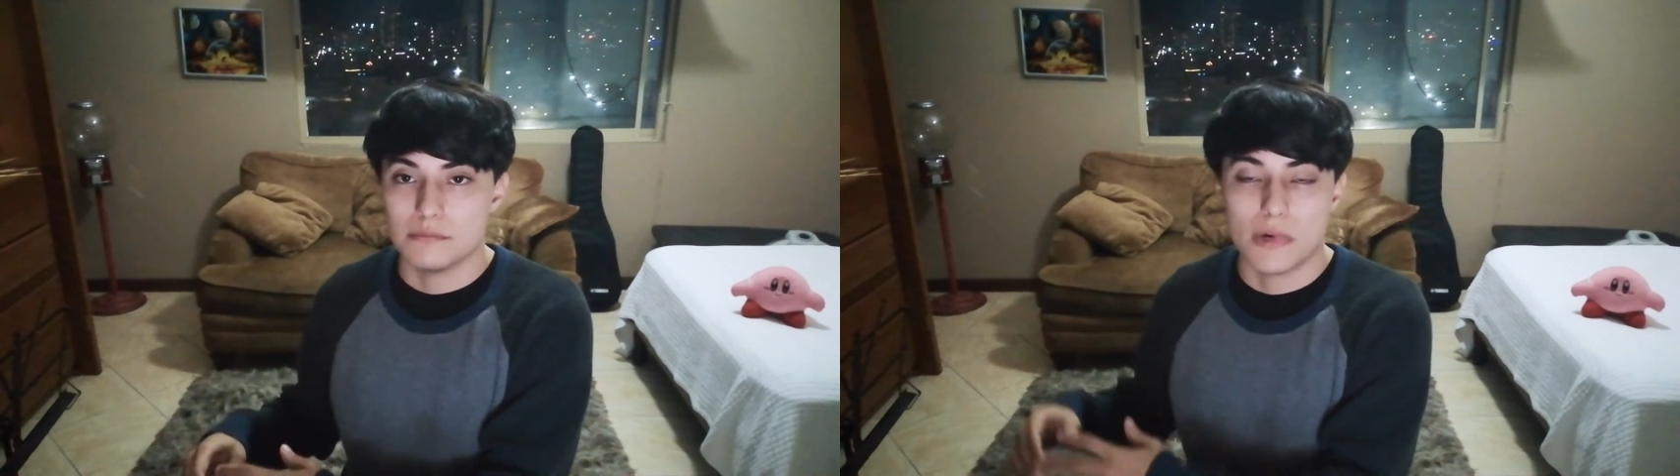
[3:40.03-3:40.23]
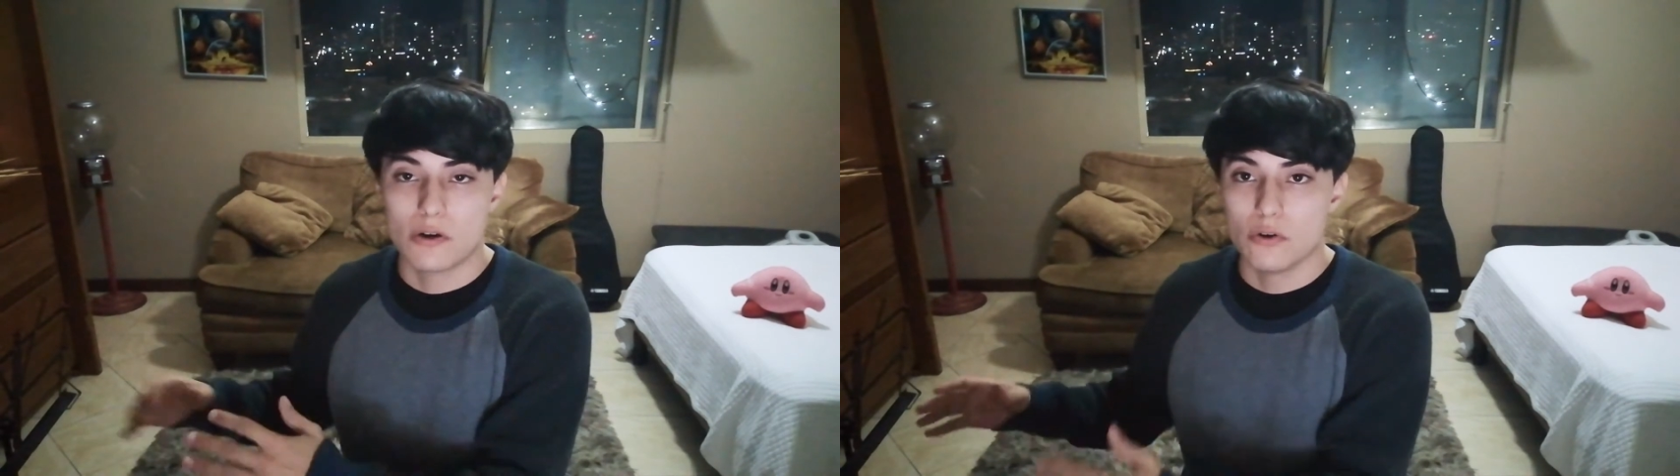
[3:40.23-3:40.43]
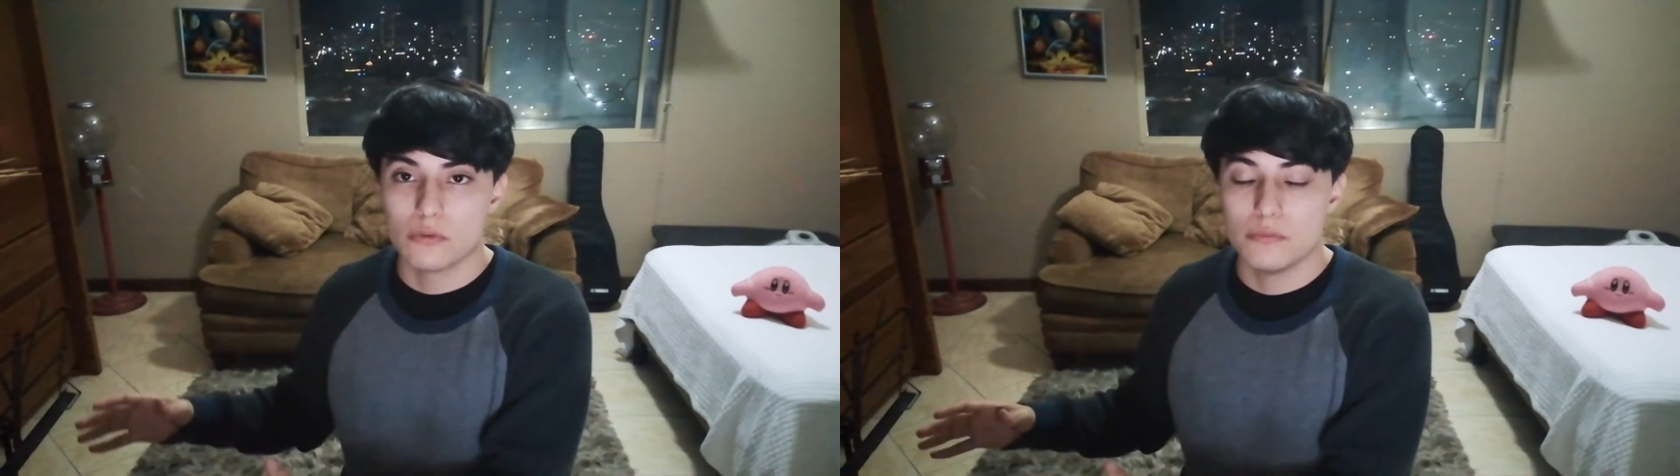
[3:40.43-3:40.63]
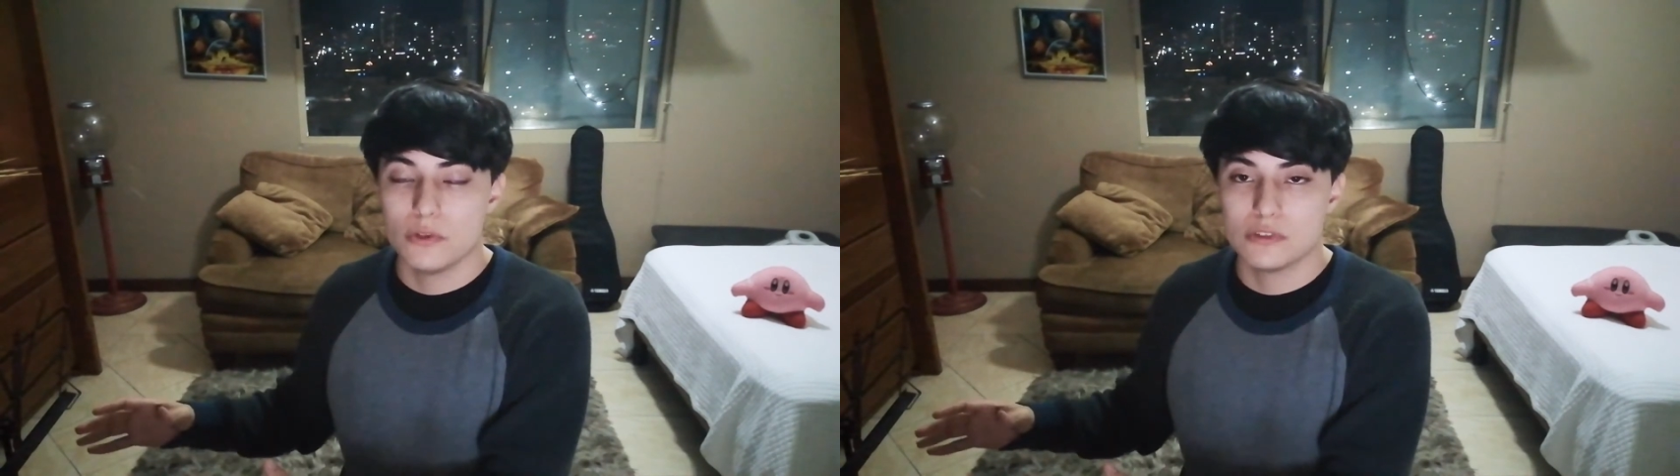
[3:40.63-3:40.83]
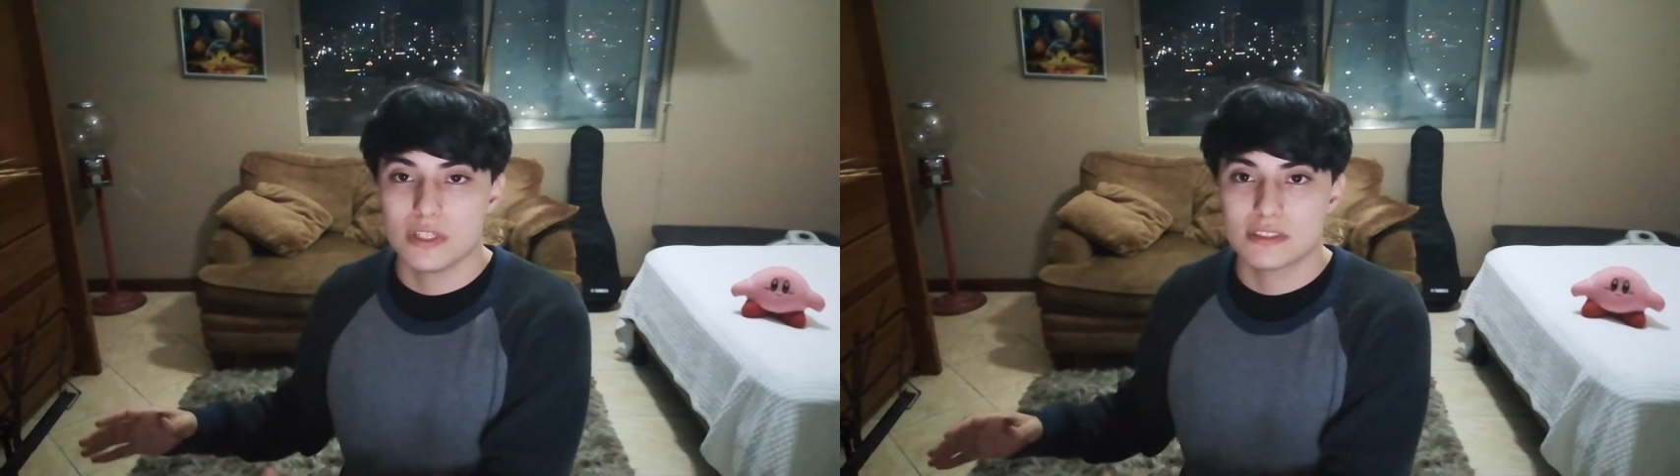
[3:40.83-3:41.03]
Baroque
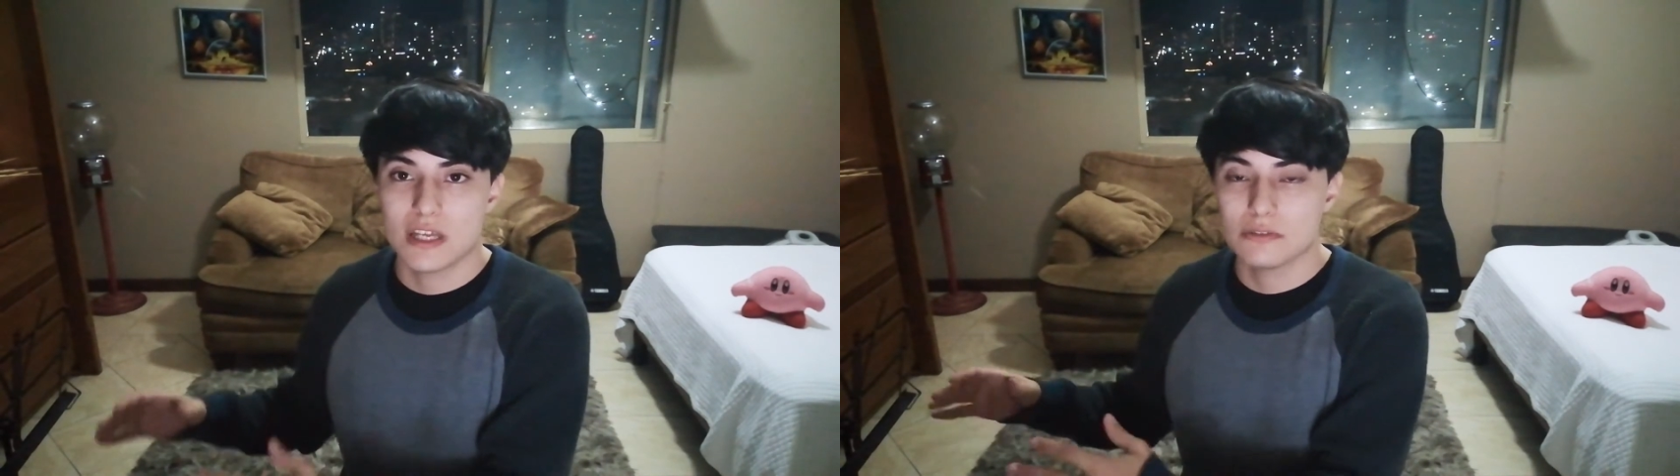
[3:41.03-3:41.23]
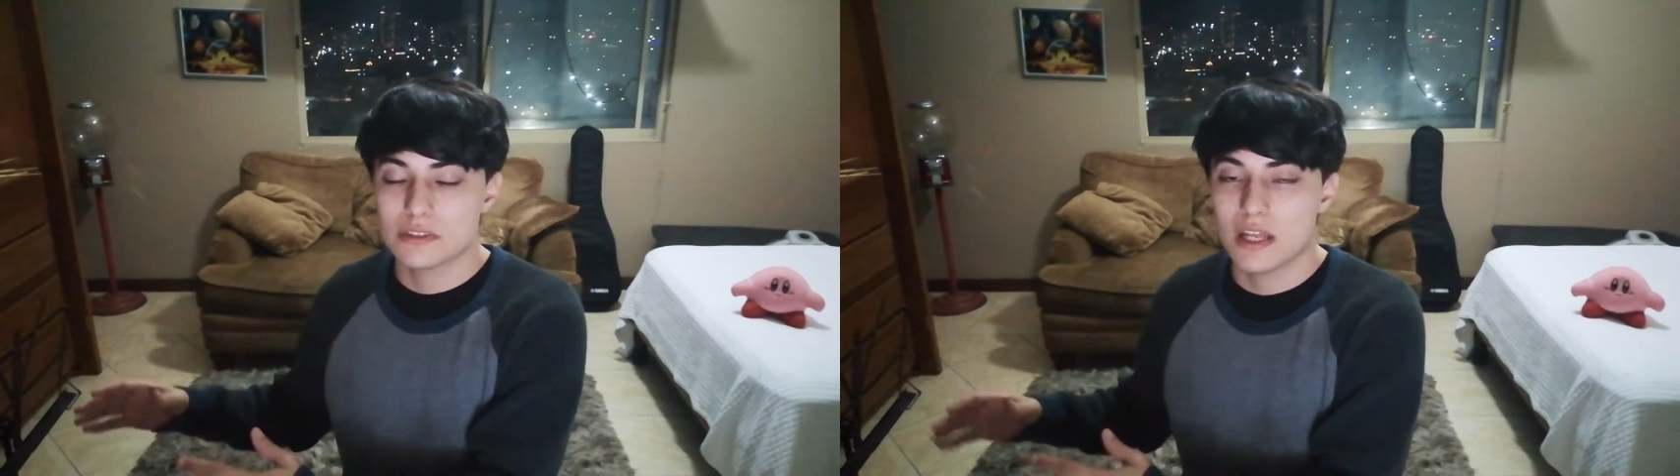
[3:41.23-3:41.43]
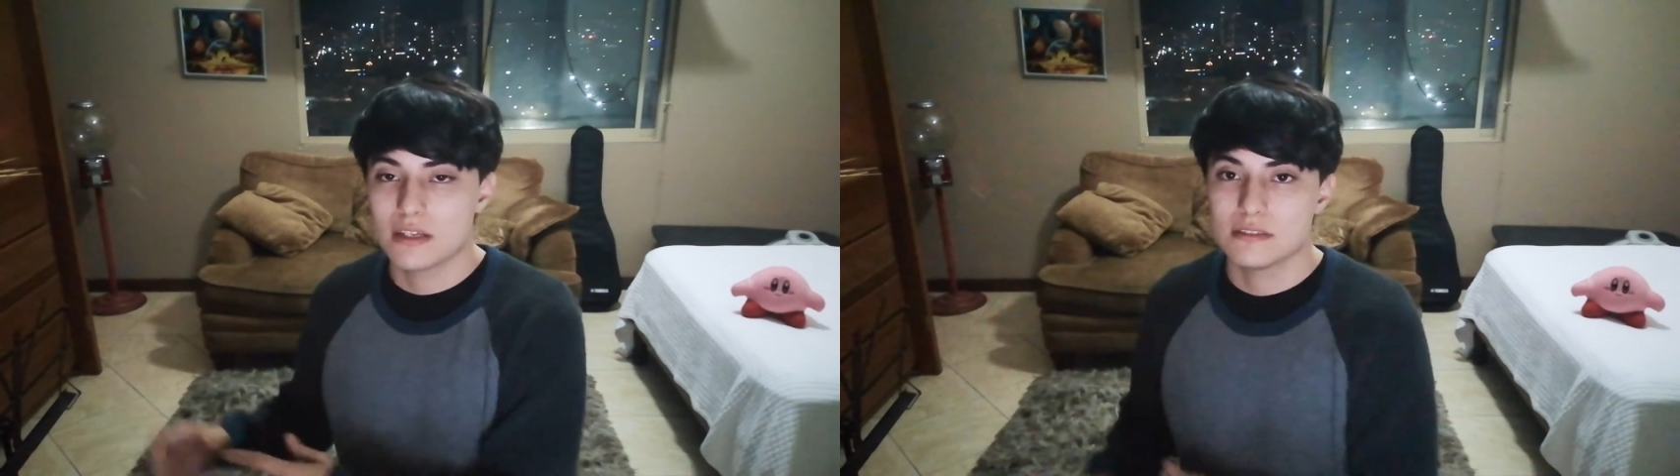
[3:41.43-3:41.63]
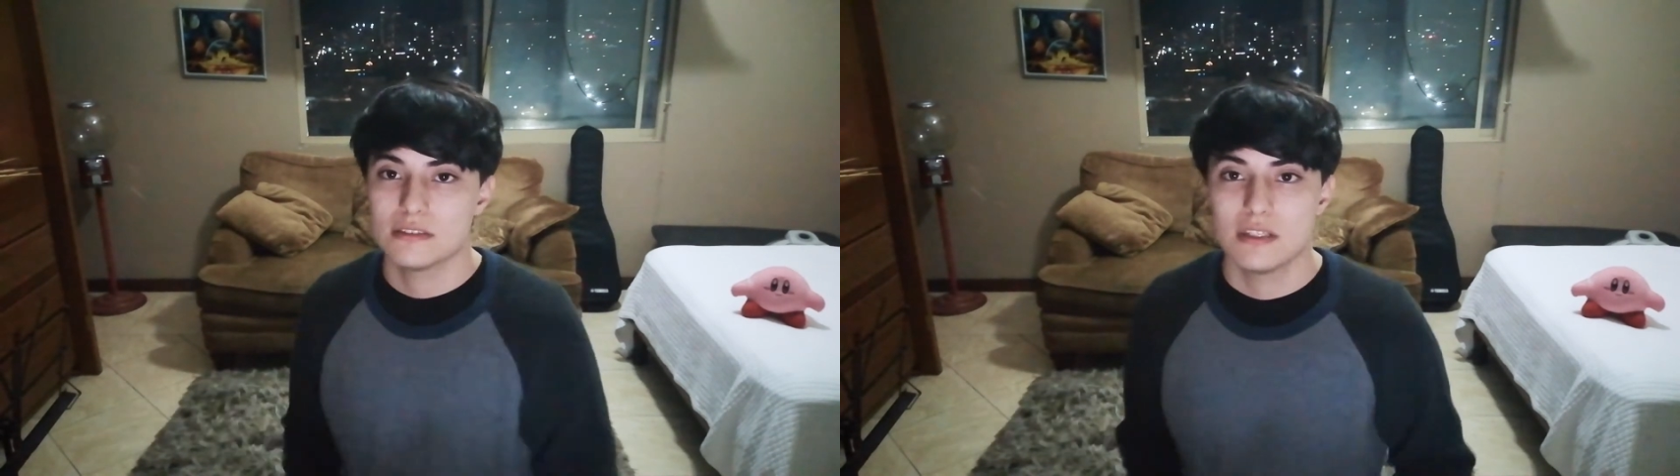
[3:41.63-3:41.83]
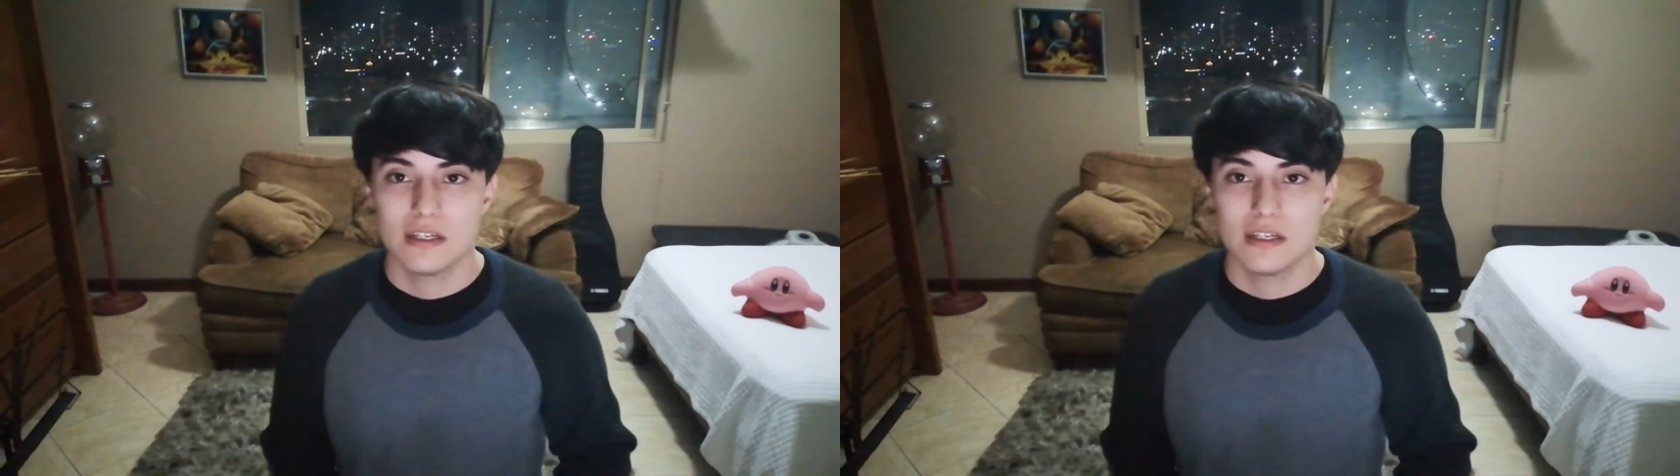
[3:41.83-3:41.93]
music sounds like,